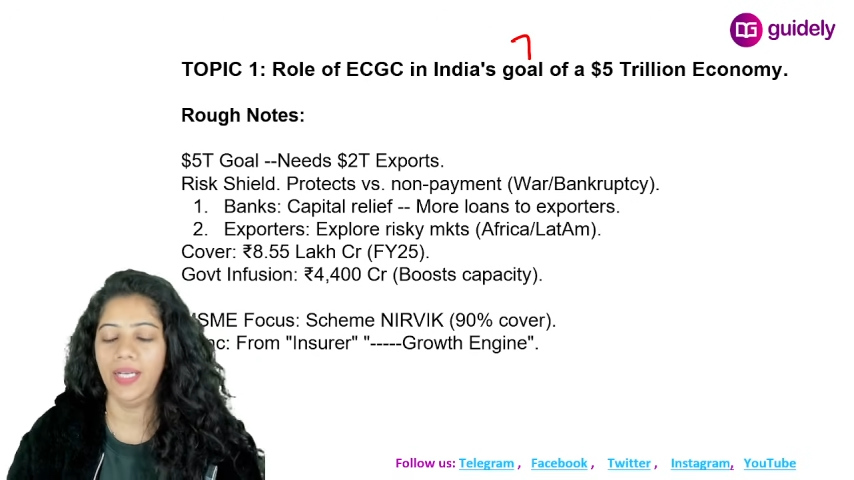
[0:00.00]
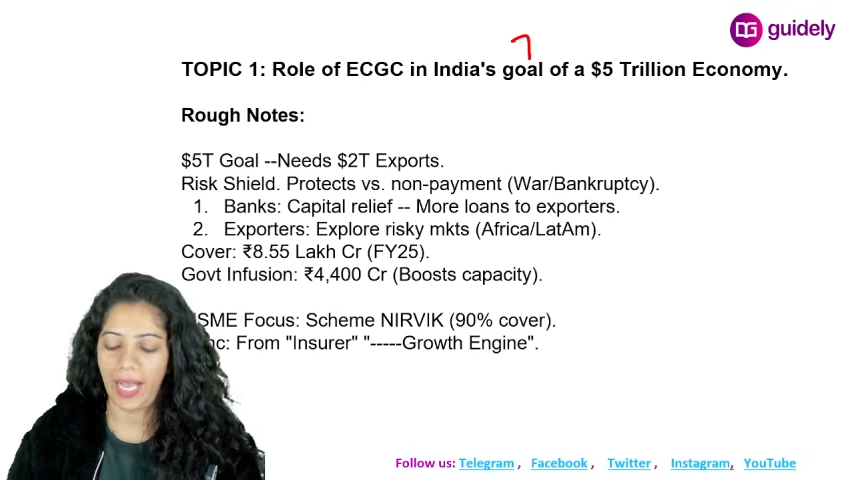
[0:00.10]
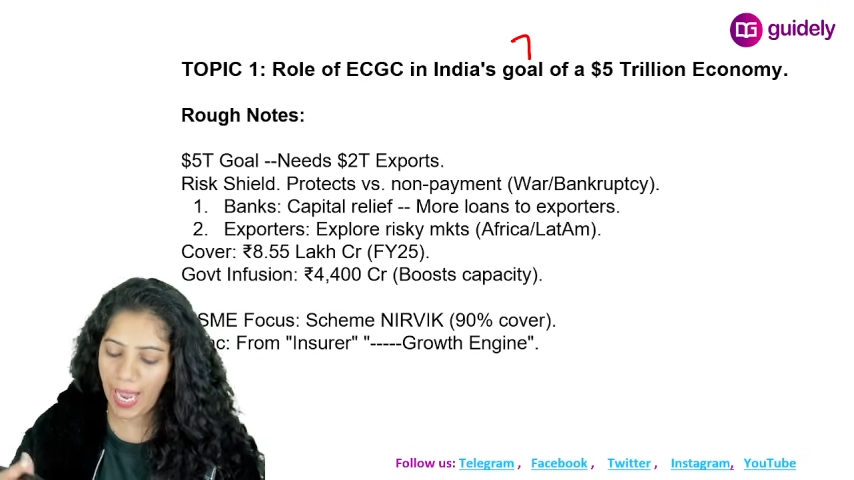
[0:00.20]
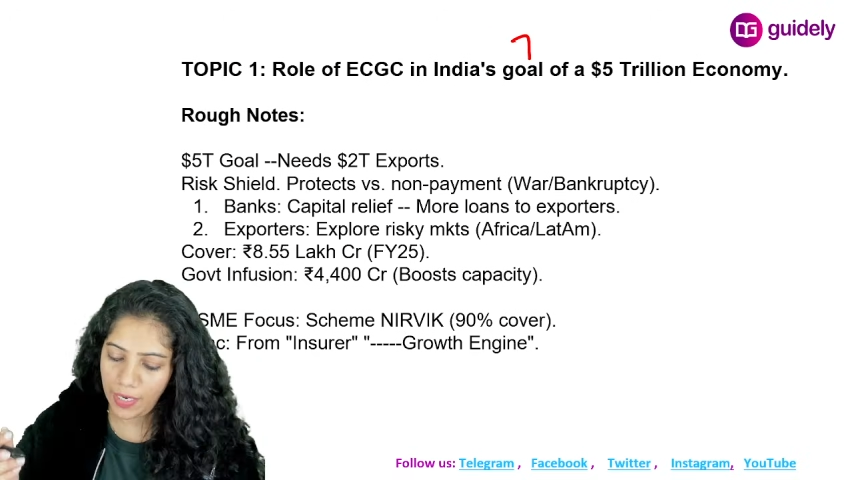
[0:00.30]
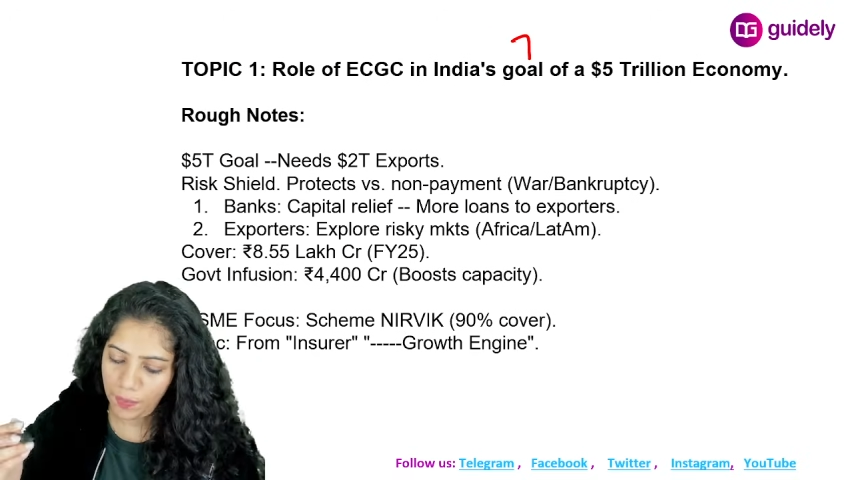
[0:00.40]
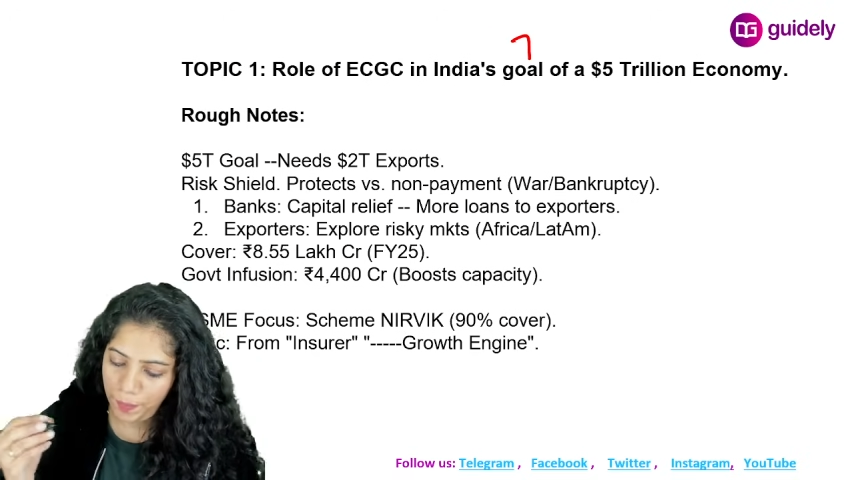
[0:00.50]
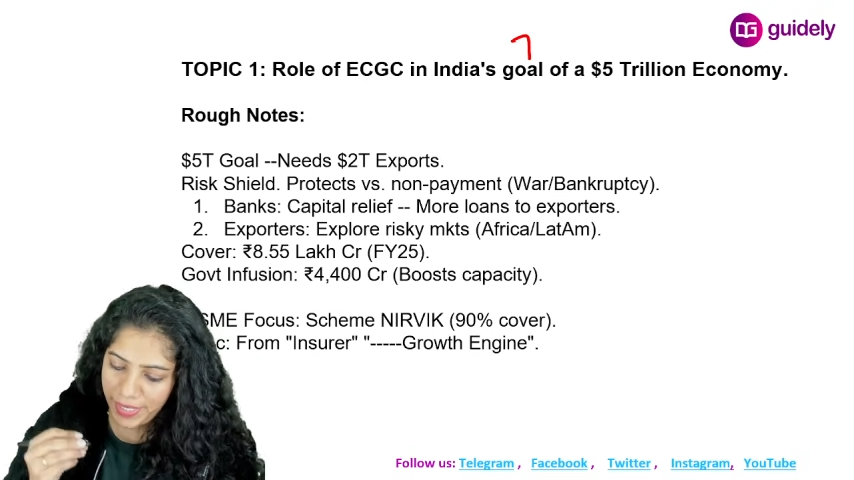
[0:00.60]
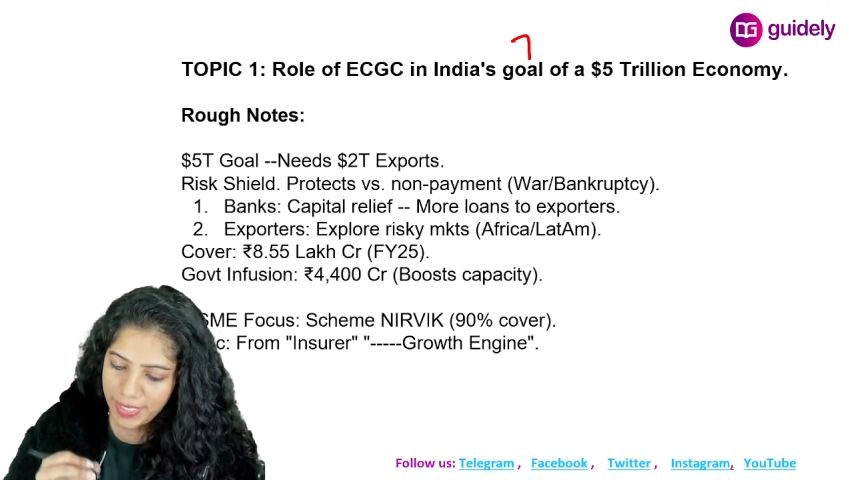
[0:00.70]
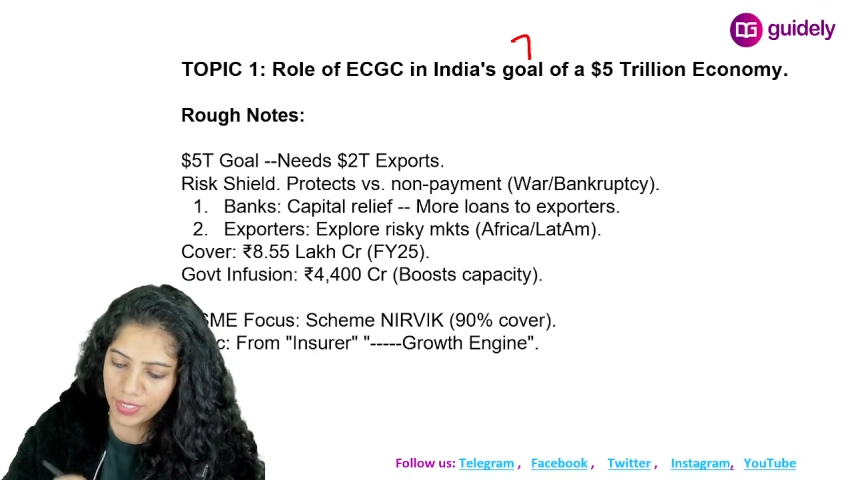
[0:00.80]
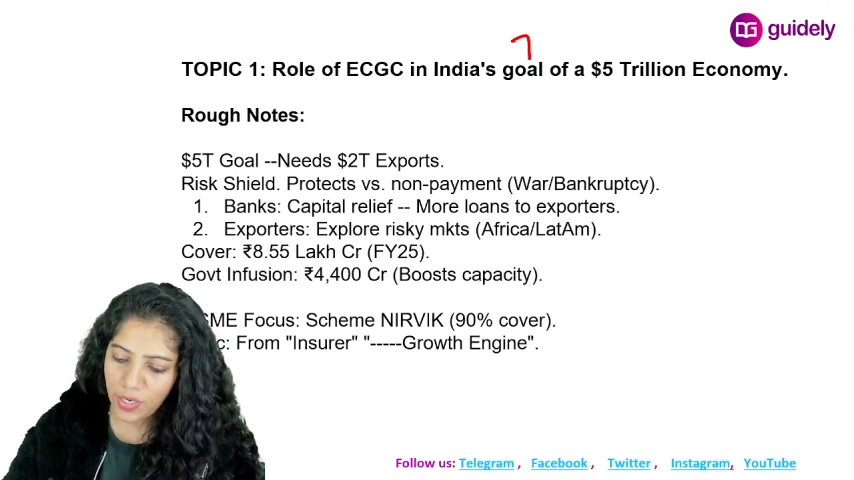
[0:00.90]
and
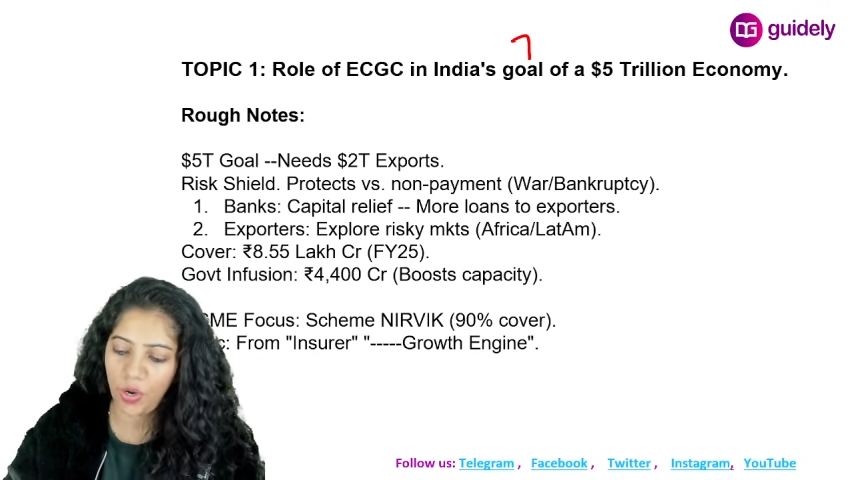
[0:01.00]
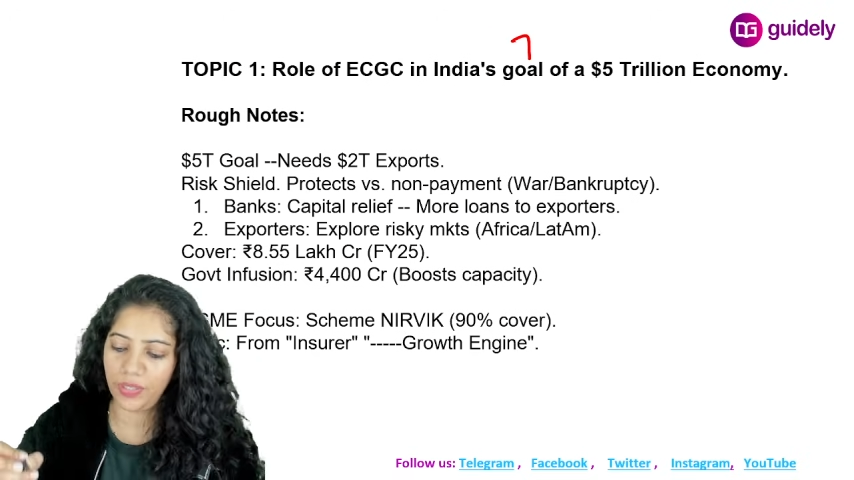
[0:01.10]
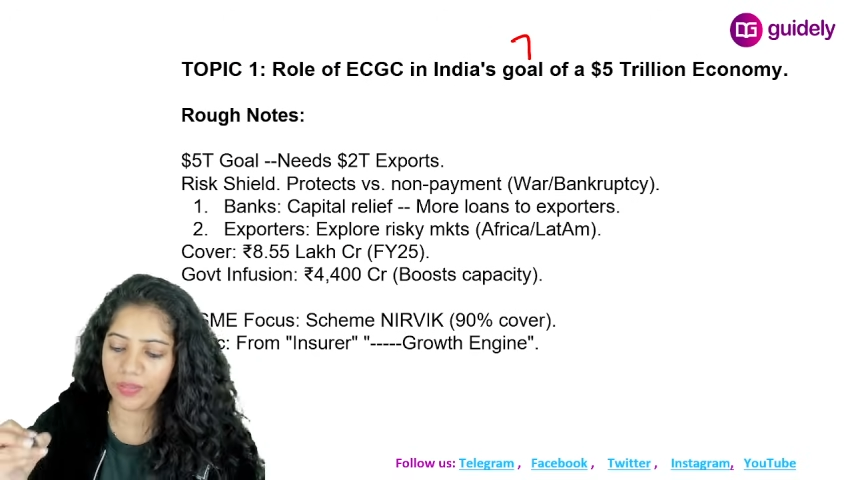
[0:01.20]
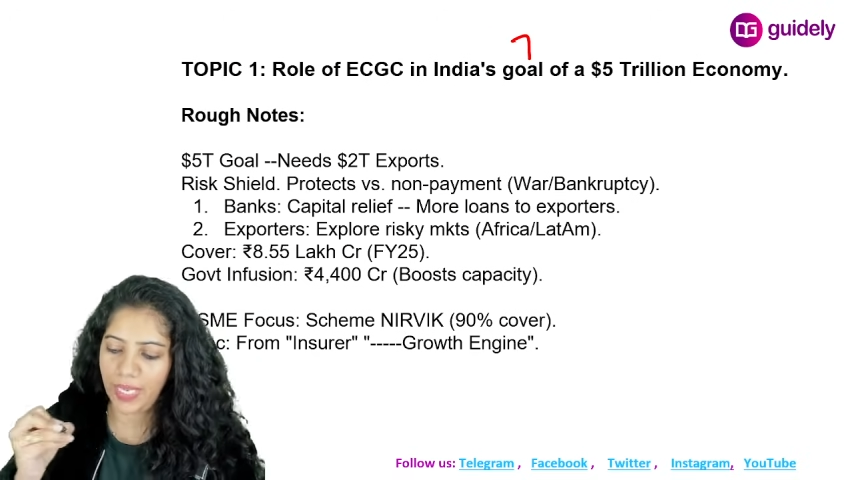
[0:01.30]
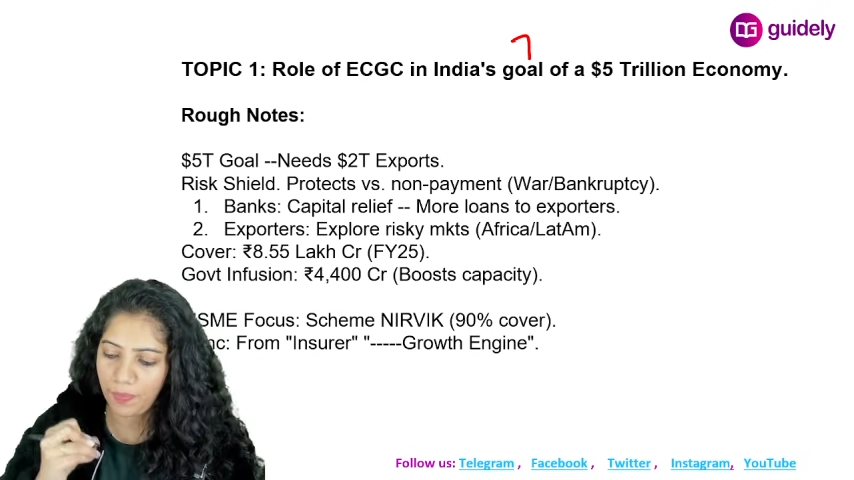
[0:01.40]
please on like